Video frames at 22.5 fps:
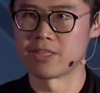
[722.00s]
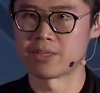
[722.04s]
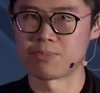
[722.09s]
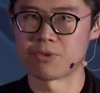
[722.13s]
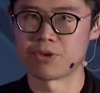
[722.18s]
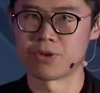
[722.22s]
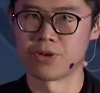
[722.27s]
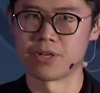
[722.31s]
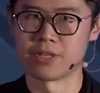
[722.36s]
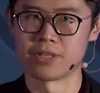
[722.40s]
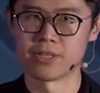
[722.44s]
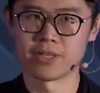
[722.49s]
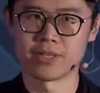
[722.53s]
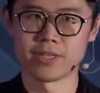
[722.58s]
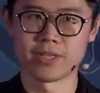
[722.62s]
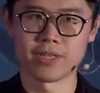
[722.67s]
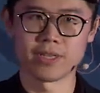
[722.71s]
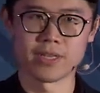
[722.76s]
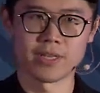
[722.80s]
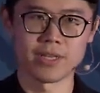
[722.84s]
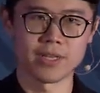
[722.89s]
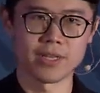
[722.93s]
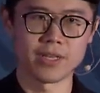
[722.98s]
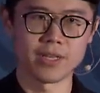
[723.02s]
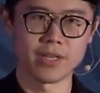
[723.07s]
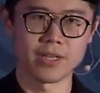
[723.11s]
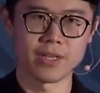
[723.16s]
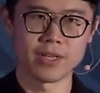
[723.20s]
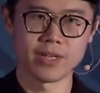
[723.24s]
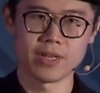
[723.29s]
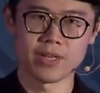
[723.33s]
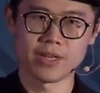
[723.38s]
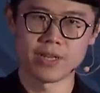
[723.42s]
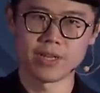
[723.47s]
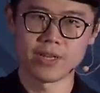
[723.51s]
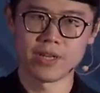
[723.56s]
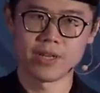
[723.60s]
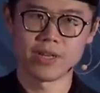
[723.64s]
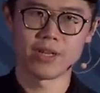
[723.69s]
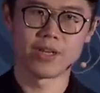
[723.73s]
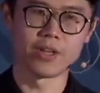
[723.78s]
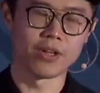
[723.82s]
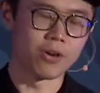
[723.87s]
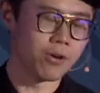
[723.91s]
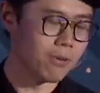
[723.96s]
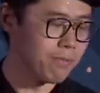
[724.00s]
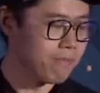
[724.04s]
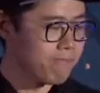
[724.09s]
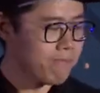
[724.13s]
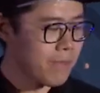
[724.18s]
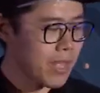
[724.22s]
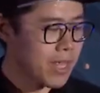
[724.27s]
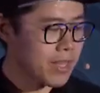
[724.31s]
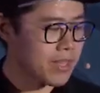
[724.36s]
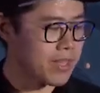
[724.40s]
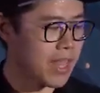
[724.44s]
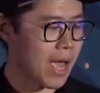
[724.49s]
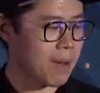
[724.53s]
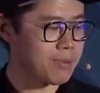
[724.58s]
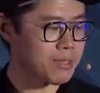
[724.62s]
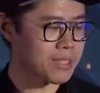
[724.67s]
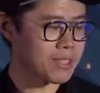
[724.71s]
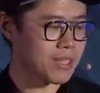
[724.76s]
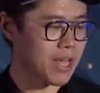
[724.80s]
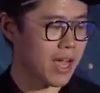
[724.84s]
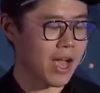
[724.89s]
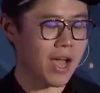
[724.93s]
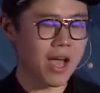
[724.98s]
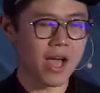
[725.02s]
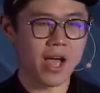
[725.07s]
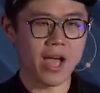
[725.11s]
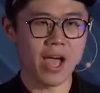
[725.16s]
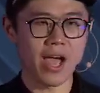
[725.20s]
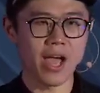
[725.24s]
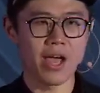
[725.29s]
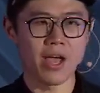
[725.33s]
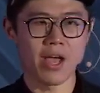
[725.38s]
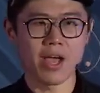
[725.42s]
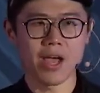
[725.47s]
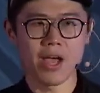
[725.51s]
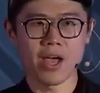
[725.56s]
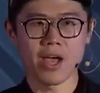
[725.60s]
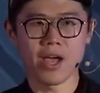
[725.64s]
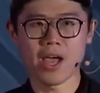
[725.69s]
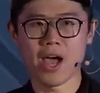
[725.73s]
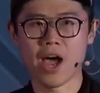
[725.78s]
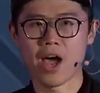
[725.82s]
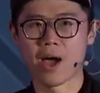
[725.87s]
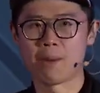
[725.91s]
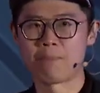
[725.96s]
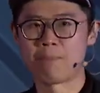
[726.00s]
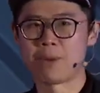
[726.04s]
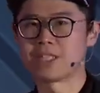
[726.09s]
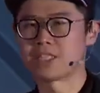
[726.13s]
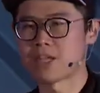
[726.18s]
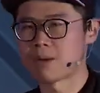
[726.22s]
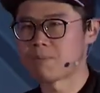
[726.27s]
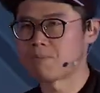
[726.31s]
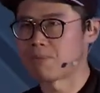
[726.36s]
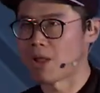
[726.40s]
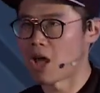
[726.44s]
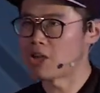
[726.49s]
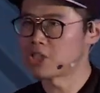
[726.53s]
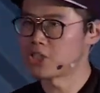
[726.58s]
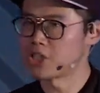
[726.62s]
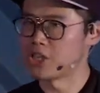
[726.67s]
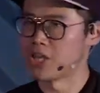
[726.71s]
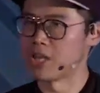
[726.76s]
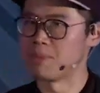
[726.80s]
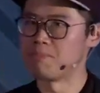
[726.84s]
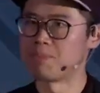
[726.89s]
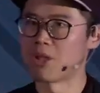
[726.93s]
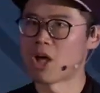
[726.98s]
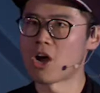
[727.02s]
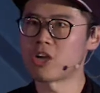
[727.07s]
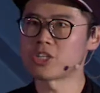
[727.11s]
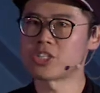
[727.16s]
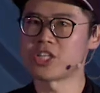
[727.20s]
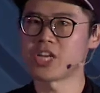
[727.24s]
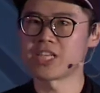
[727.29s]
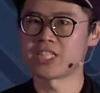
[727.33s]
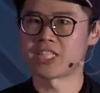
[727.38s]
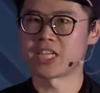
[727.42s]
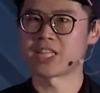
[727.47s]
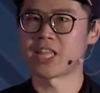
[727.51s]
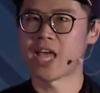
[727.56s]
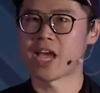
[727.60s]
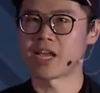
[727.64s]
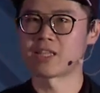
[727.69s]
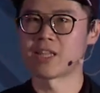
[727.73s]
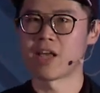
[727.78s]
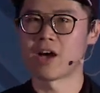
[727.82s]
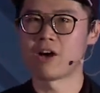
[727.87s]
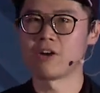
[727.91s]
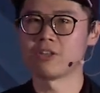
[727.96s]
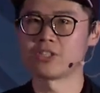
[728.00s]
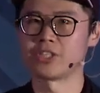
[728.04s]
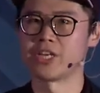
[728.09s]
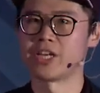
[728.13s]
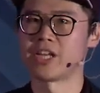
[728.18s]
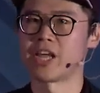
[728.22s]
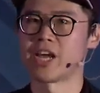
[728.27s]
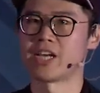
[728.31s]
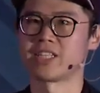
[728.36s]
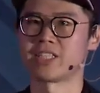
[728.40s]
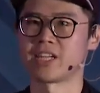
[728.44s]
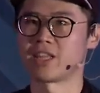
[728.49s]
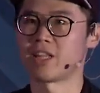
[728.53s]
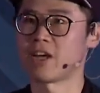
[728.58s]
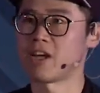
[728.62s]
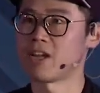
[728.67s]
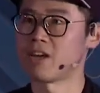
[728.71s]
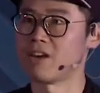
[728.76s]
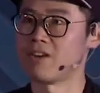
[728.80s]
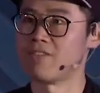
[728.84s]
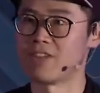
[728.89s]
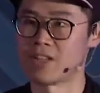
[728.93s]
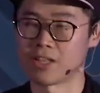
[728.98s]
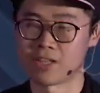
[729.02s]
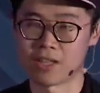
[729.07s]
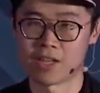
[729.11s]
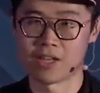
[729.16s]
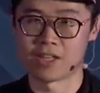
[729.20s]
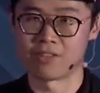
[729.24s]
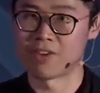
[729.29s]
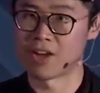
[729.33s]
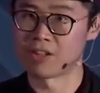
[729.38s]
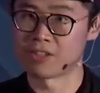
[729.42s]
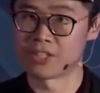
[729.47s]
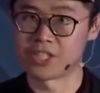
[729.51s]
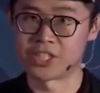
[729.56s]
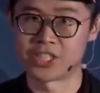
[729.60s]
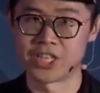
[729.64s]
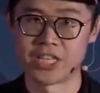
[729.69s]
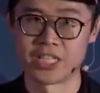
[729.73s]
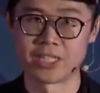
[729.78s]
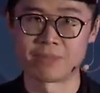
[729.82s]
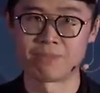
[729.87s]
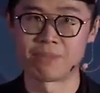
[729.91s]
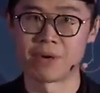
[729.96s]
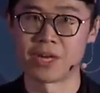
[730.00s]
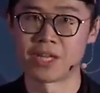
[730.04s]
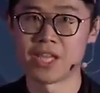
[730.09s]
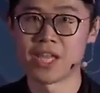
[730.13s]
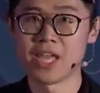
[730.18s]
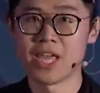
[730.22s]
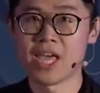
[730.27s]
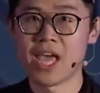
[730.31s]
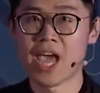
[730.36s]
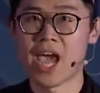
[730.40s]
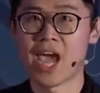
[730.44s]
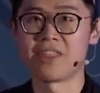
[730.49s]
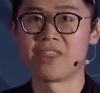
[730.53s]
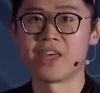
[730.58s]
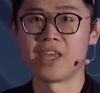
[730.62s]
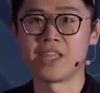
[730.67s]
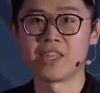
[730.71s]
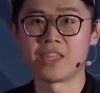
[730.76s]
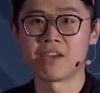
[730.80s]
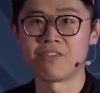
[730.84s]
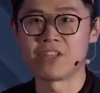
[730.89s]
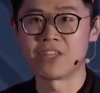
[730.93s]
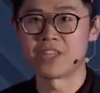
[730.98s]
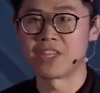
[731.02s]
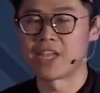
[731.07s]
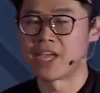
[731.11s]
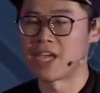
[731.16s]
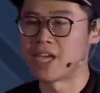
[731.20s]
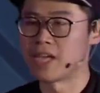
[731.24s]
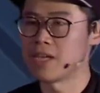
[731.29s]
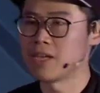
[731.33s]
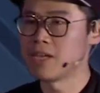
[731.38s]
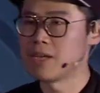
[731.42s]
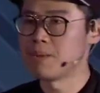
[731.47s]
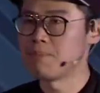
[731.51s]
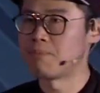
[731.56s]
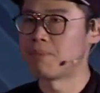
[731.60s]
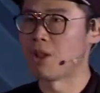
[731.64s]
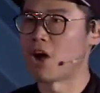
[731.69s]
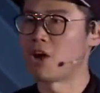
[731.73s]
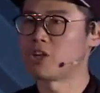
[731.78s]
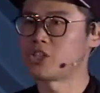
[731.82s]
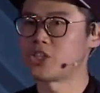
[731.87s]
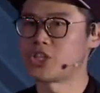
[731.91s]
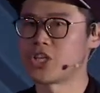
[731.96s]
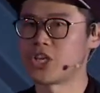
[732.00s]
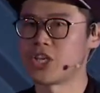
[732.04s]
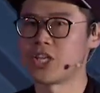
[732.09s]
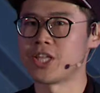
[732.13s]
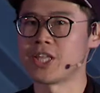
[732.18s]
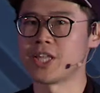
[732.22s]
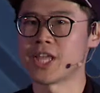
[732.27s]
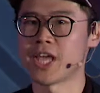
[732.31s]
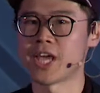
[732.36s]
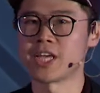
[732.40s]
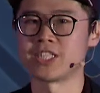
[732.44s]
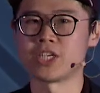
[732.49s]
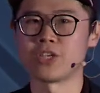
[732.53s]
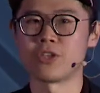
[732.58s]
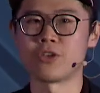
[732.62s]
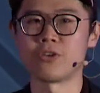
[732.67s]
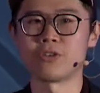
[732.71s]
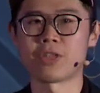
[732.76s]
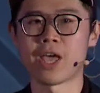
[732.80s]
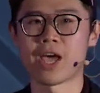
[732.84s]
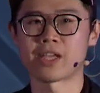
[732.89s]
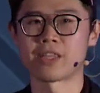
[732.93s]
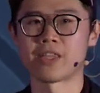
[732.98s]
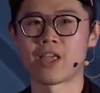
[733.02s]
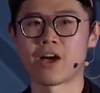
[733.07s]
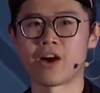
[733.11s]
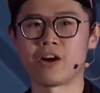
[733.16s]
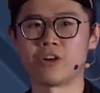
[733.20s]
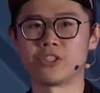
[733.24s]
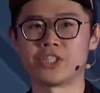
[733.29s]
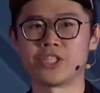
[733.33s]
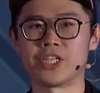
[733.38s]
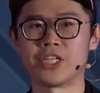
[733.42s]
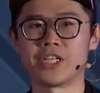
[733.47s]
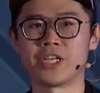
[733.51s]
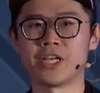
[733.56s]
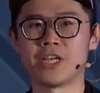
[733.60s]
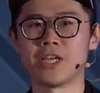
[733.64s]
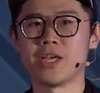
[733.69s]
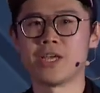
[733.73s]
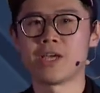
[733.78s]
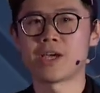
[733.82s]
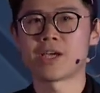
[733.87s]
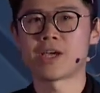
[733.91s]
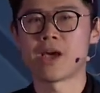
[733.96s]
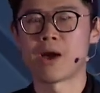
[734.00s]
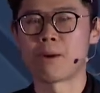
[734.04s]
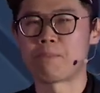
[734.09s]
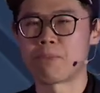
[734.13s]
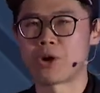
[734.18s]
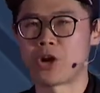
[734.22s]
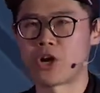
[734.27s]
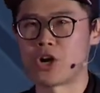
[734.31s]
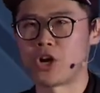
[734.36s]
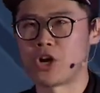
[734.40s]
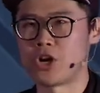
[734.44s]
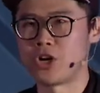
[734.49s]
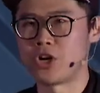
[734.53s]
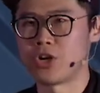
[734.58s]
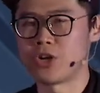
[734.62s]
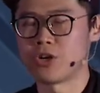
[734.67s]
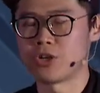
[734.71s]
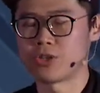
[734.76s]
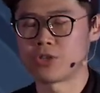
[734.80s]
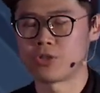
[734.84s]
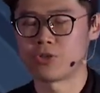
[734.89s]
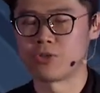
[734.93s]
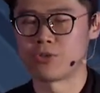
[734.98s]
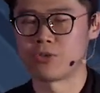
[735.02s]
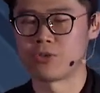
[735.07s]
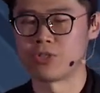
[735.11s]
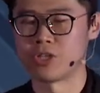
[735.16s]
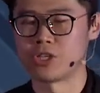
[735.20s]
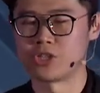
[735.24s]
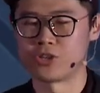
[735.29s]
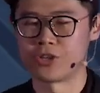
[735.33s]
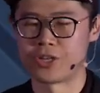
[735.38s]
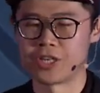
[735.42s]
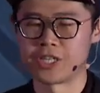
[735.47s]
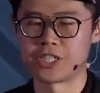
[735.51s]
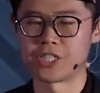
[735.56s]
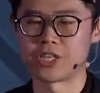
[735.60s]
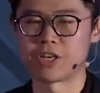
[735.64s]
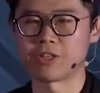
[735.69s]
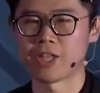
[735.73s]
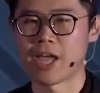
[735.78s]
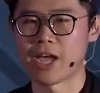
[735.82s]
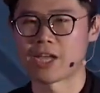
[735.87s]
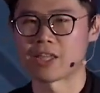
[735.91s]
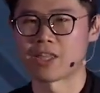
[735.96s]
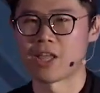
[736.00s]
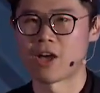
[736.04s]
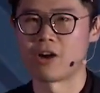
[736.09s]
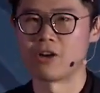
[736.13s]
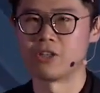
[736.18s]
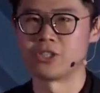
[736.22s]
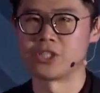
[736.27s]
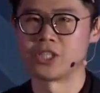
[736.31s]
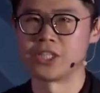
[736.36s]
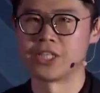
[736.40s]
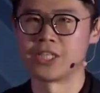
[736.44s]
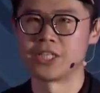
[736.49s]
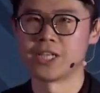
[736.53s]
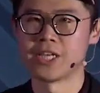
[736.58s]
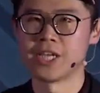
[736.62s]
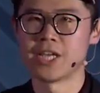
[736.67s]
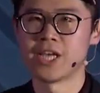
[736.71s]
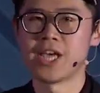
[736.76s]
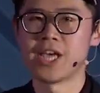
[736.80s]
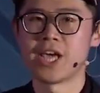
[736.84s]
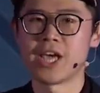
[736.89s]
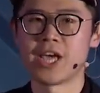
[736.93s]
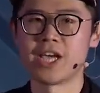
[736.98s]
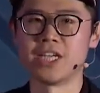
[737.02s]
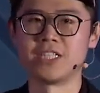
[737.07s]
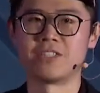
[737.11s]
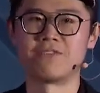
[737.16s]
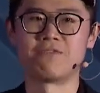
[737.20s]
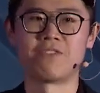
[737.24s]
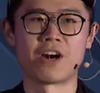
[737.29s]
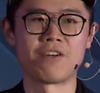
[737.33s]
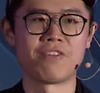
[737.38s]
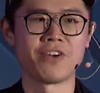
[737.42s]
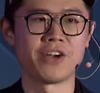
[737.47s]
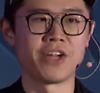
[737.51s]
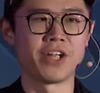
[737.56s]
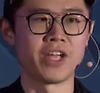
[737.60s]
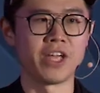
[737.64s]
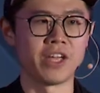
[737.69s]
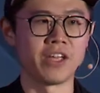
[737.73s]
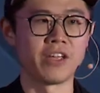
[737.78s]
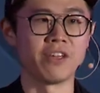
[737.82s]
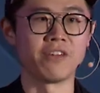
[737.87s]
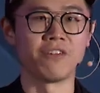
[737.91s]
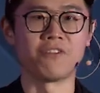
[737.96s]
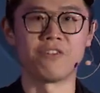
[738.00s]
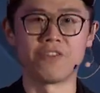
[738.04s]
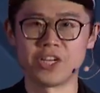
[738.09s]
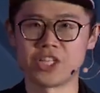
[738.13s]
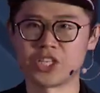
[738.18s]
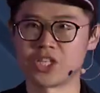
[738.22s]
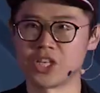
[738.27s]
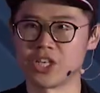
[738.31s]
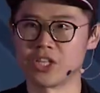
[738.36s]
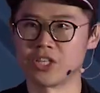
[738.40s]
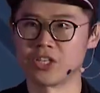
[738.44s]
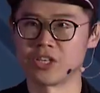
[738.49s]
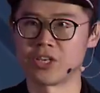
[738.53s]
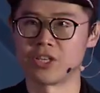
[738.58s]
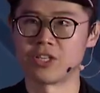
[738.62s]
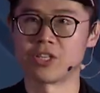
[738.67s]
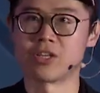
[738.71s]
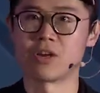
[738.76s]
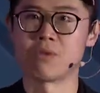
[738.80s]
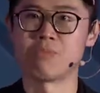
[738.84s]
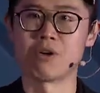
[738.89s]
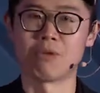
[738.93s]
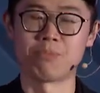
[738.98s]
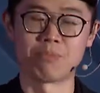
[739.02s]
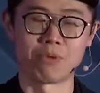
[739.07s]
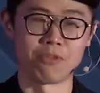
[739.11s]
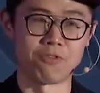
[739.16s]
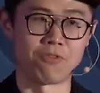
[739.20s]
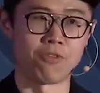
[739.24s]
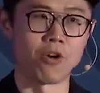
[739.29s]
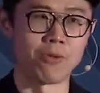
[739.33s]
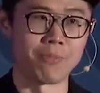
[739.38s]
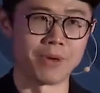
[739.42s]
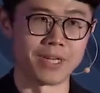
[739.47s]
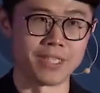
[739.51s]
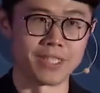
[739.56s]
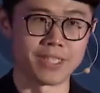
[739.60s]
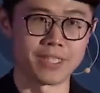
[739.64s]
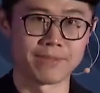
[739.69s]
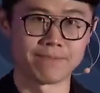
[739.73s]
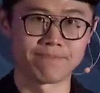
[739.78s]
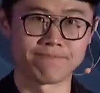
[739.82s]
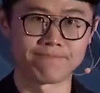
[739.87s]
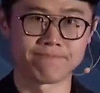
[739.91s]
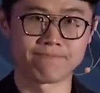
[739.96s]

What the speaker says: point? You know, dApps are based on blockchain, and blockchain as a technology, it has a lot of advantages, but at the end of the day, blockchain as a new technology compared to the traditional technology is very inefficient in terms of performance.